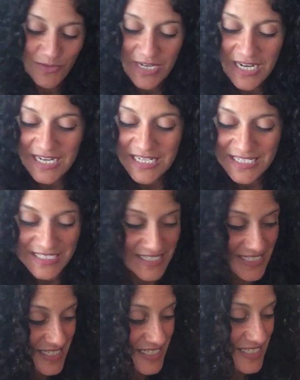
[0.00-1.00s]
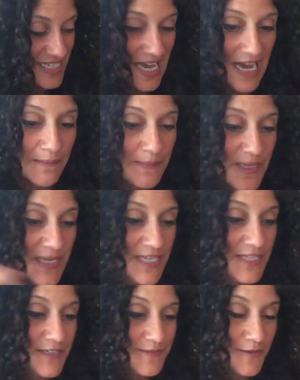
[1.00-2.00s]
you guys, this is
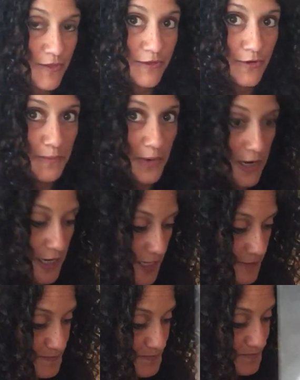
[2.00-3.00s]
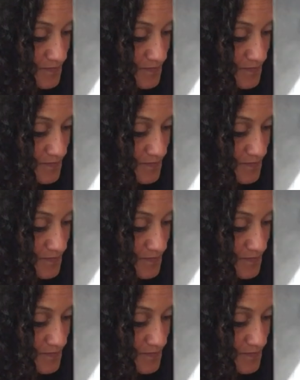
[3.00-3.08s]
happening. Third party.